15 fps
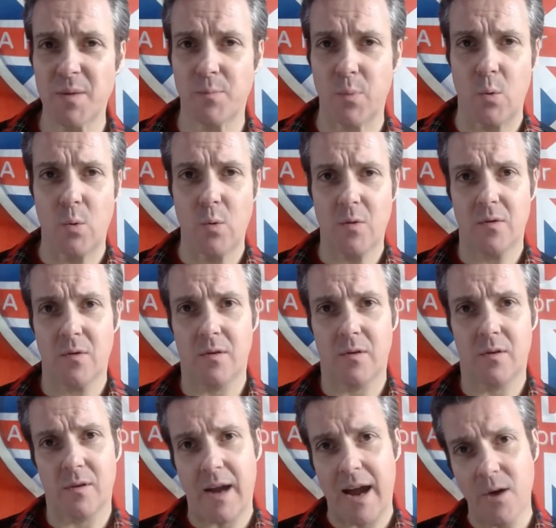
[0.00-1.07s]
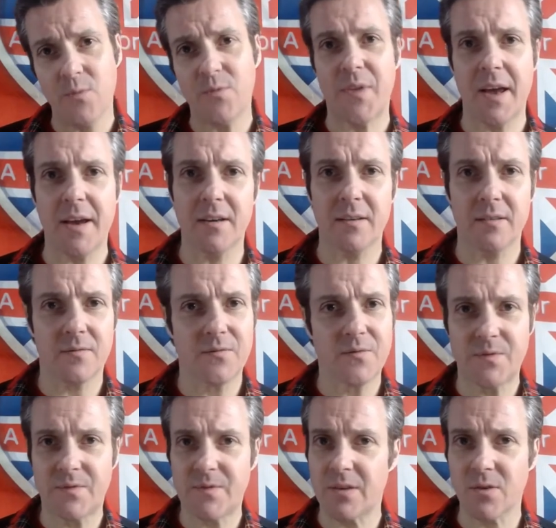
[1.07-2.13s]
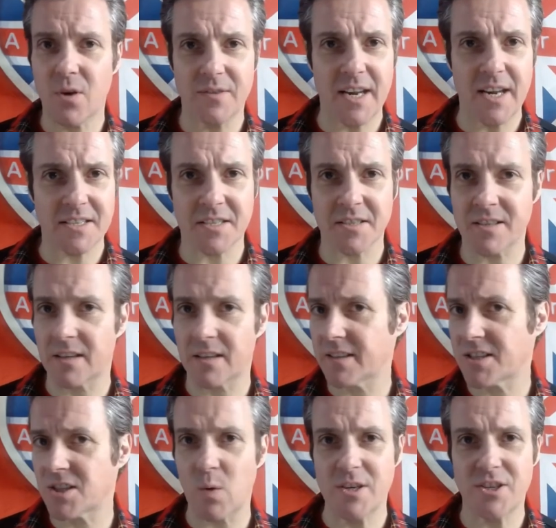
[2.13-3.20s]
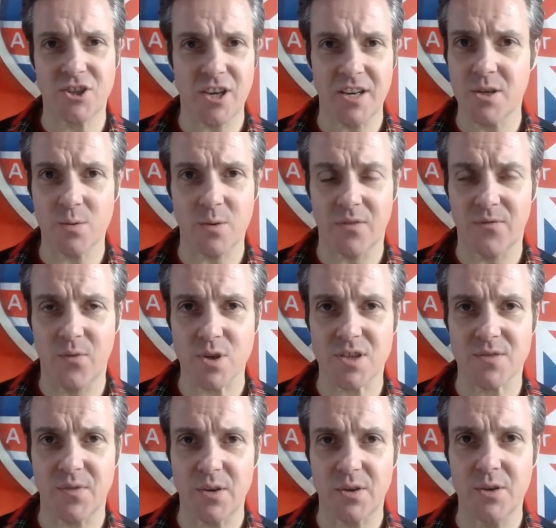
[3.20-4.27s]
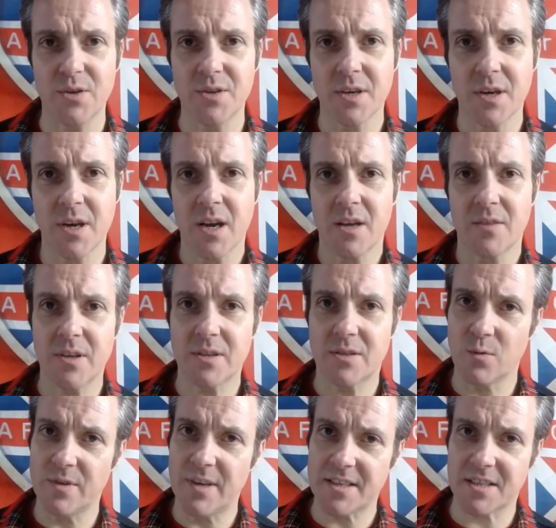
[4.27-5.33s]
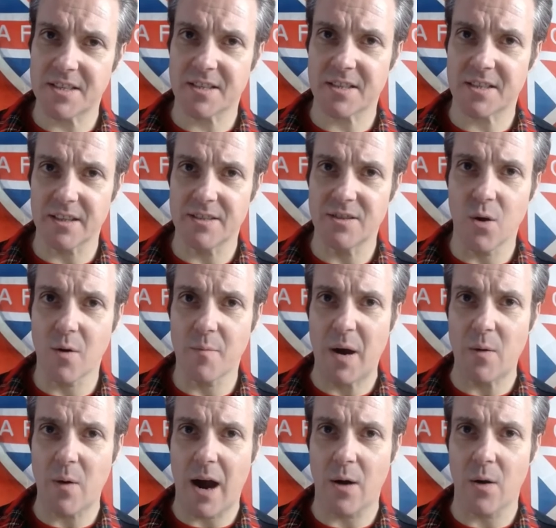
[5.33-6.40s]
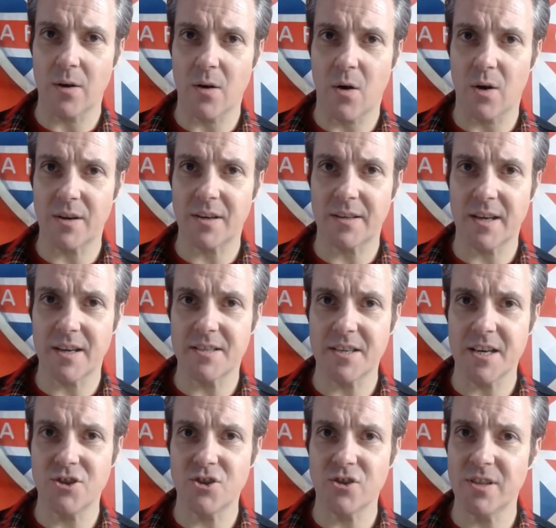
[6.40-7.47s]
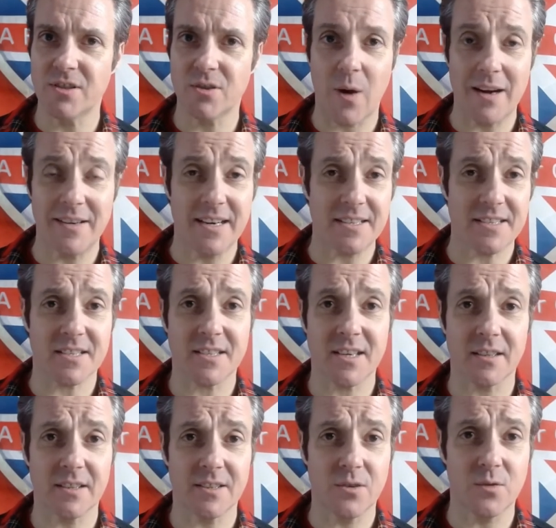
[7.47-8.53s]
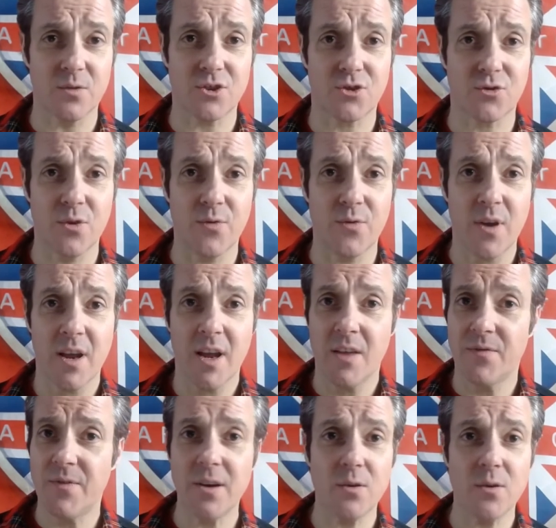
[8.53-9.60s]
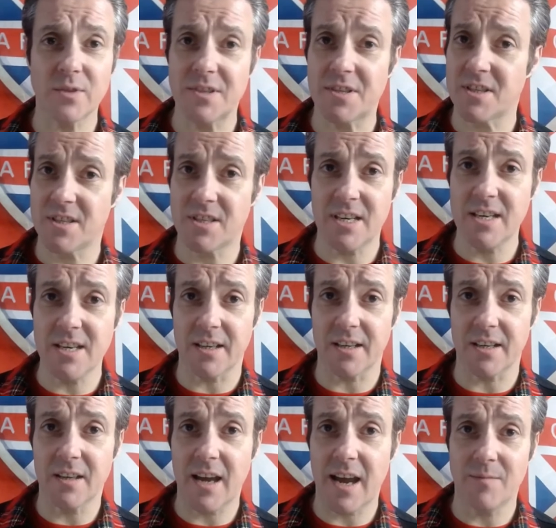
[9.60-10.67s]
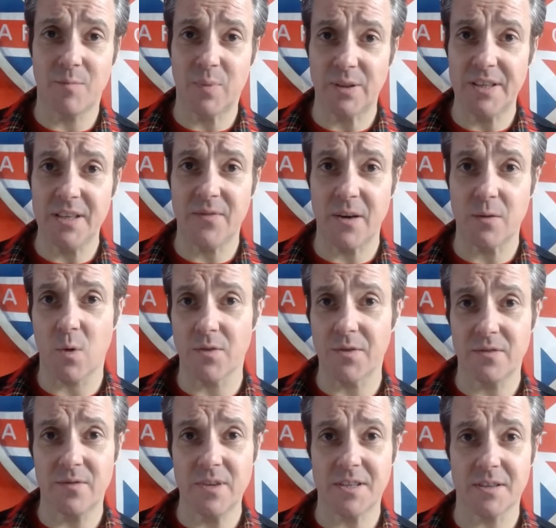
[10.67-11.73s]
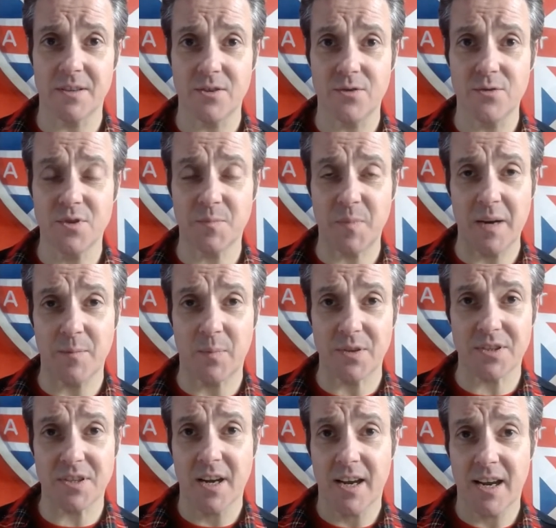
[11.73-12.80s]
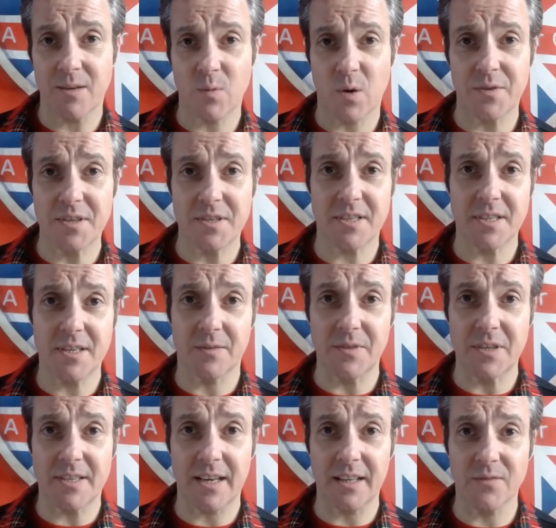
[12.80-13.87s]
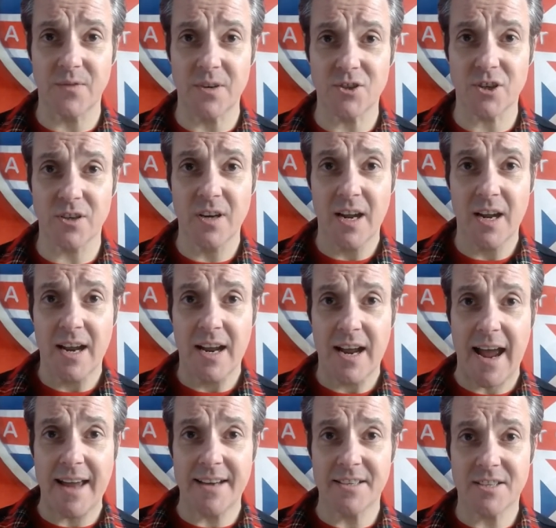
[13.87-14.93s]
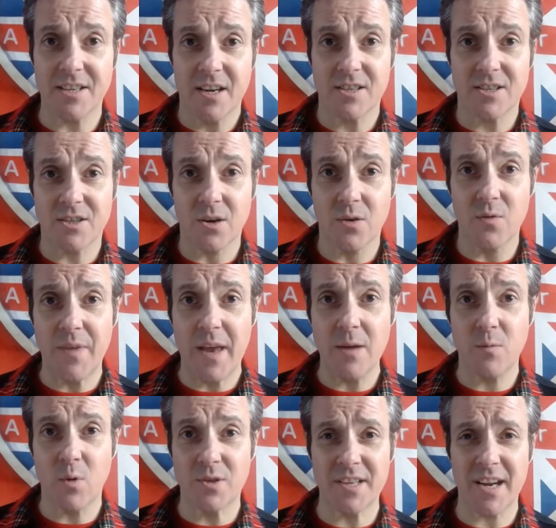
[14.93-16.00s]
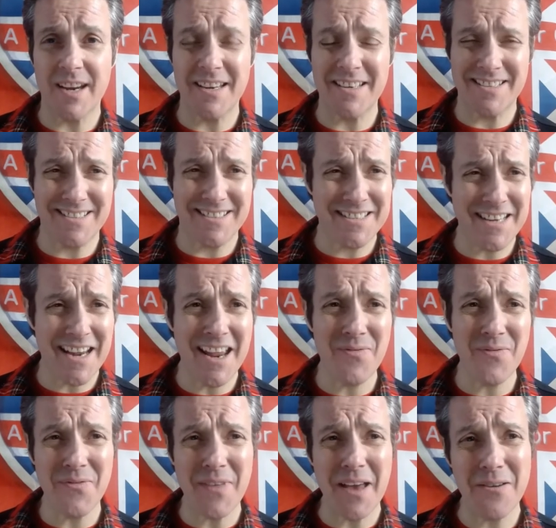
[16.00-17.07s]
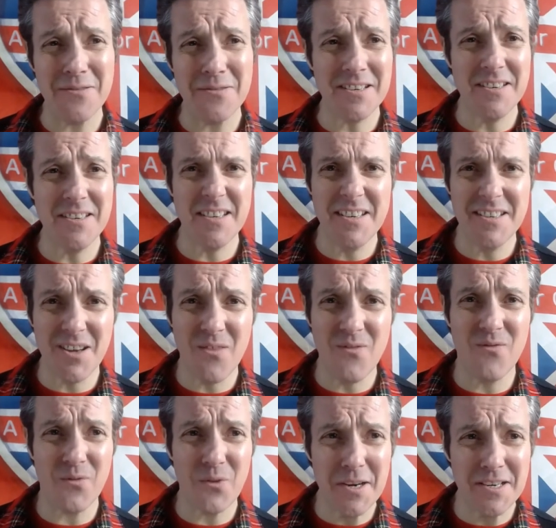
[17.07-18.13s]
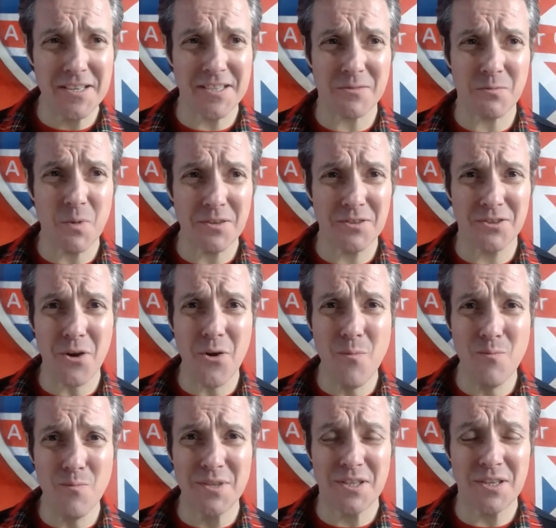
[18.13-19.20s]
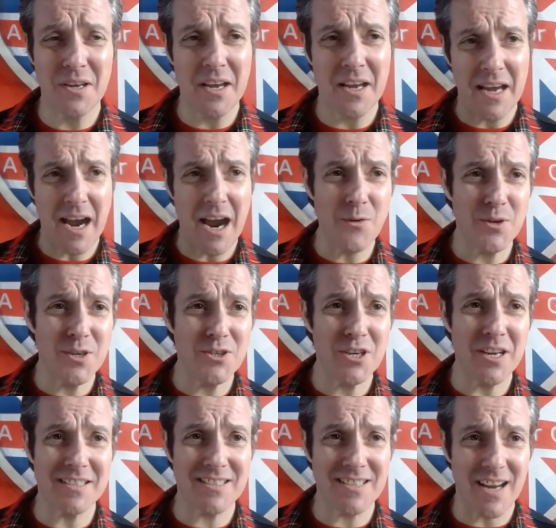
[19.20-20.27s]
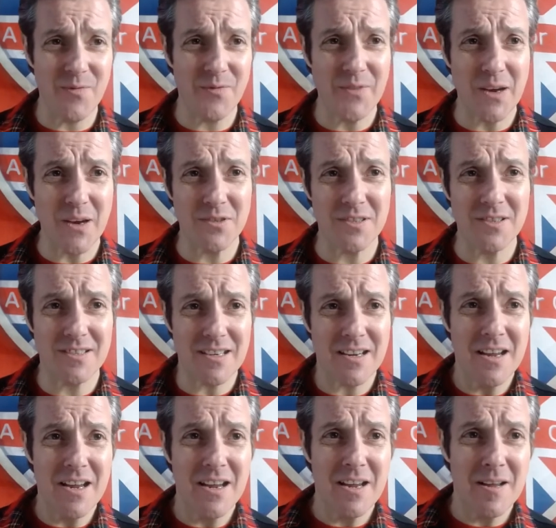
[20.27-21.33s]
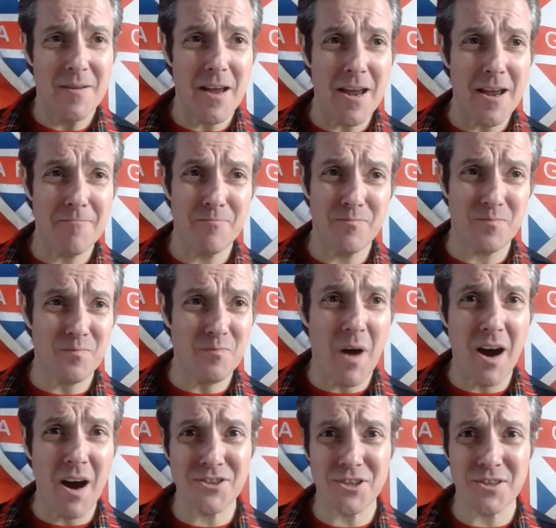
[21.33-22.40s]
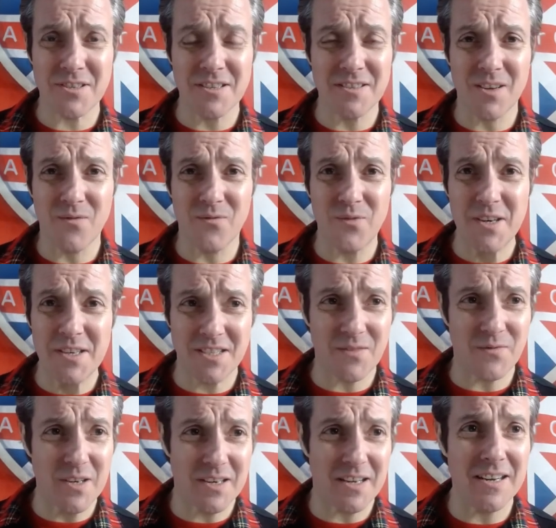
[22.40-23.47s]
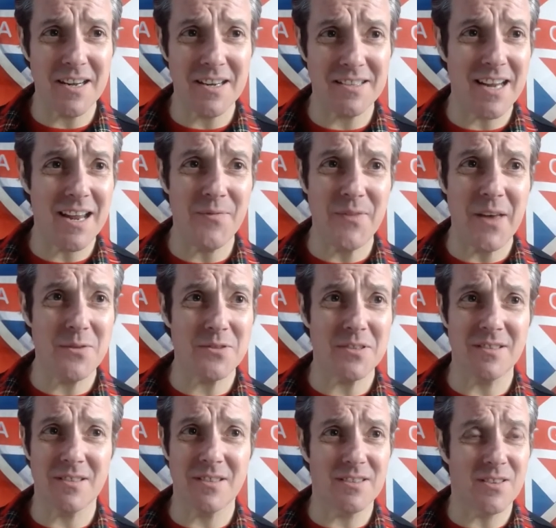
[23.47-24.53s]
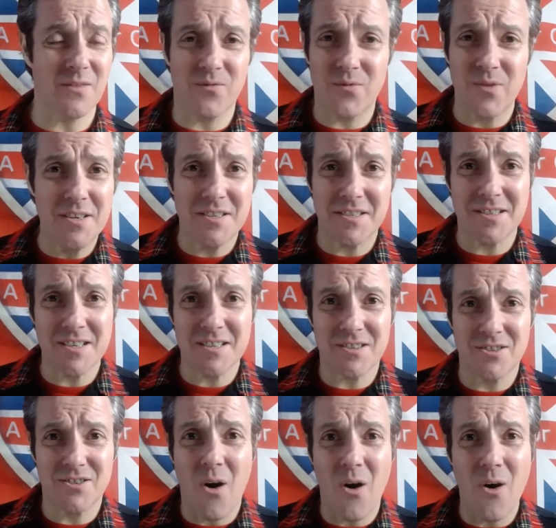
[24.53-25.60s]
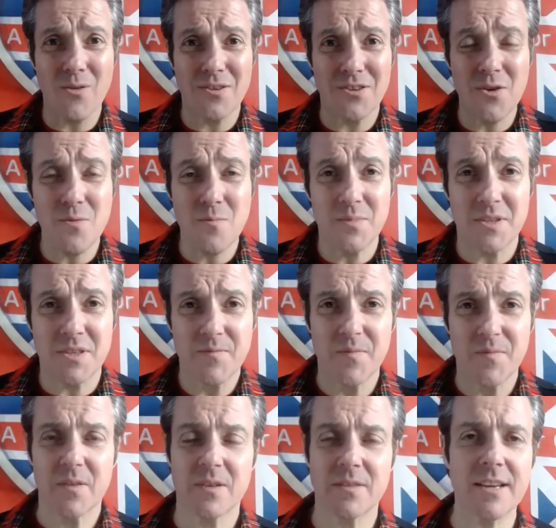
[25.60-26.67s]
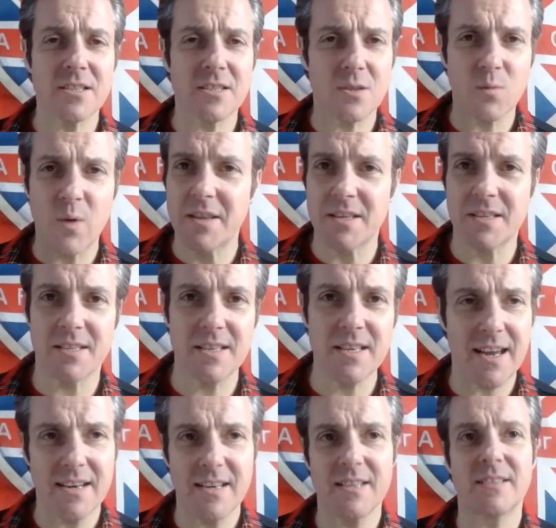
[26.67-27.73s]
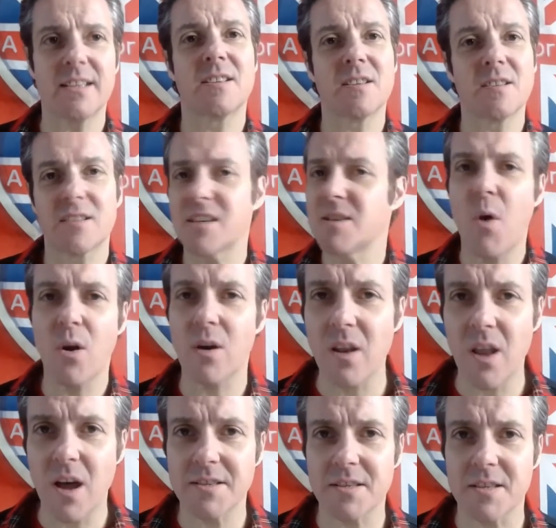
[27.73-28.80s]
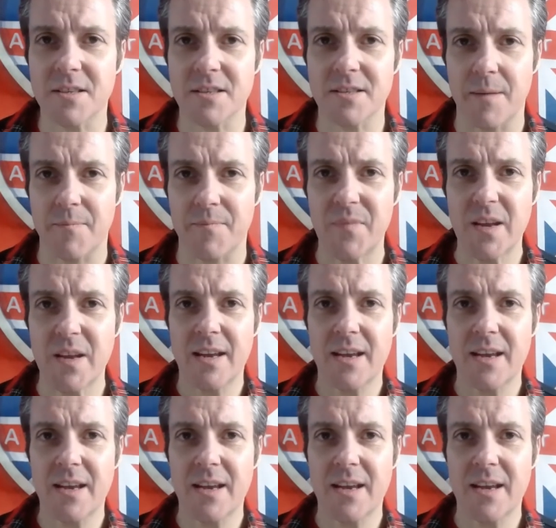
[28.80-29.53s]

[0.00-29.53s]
people out there, they're not necessarily switched into a force for good. They don't necessarily know about our organization. They don't necessarily know the truth. They're only seeing and believing what they read in the newspapers and what they see on the television. And so they will say, 10,000 in Dumfries? What doomed? How could you get 10,000 marchers in Dumfries? If you can get 10,000 in Dumfries, it's all doomed. That's the way they see it. And it demoralizes them.